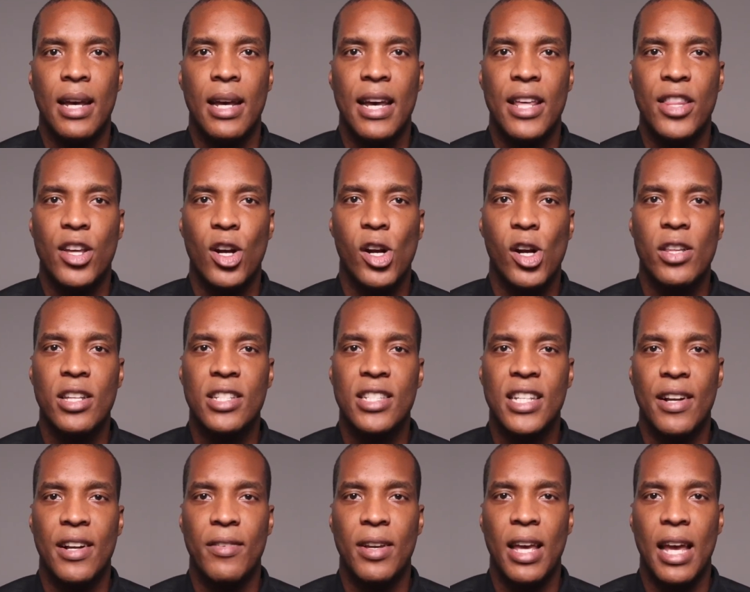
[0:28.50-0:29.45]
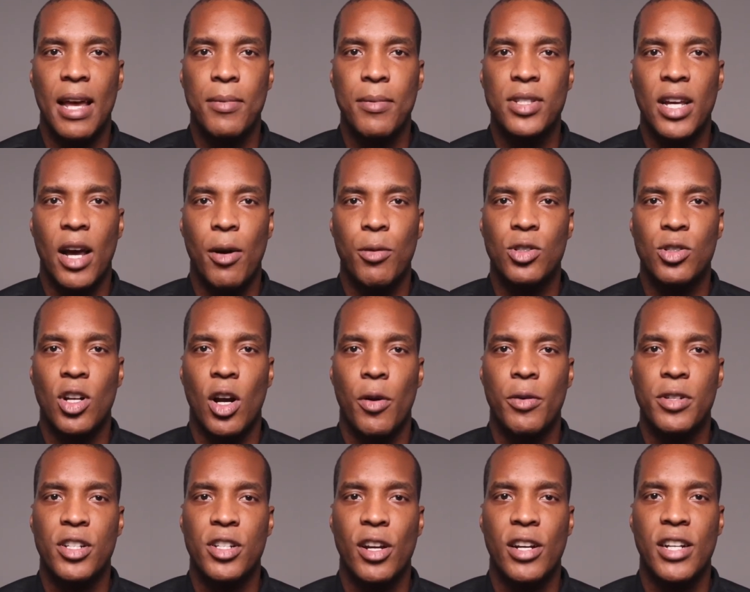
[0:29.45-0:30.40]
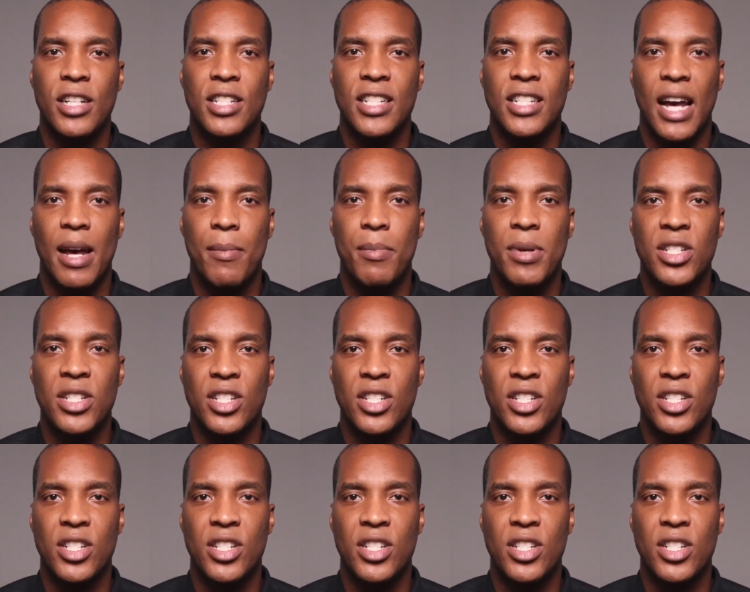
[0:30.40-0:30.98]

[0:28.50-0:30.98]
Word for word: In the early set of games, I will start with Turkish side